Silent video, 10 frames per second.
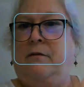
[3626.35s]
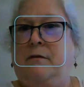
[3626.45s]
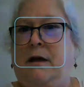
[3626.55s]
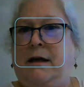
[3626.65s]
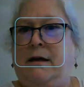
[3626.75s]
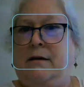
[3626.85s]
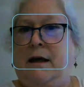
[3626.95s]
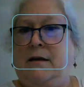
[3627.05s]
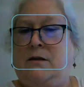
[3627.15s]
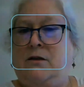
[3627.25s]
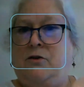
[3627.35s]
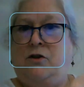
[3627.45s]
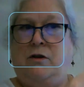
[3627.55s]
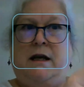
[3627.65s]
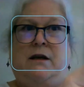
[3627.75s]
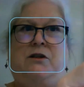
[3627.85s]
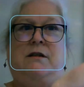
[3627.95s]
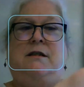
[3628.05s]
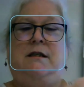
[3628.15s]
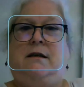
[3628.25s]
I can get it so that you can actually
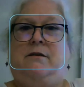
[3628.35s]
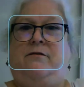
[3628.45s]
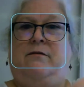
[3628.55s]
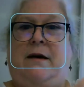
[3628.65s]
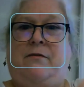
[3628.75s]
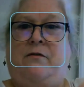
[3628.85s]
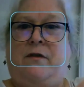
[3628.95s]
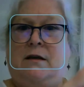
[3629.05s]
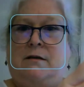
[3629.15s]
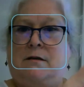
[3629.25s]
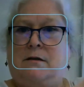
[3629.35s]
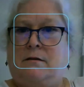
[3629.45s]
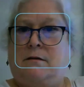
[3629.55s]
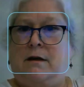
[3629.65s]
see it effervesce.